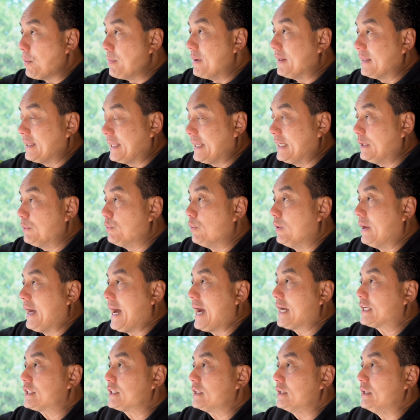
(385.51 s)
money lender will
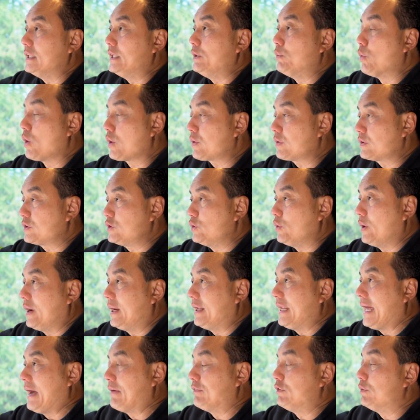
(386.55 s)
actually work with you
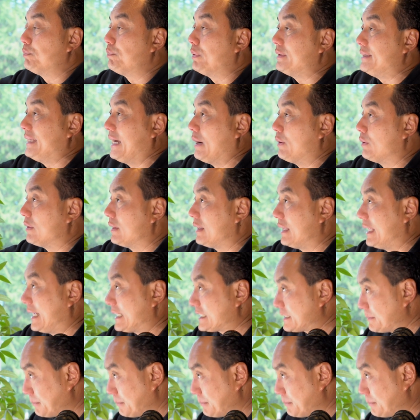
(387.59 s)
and have you put down less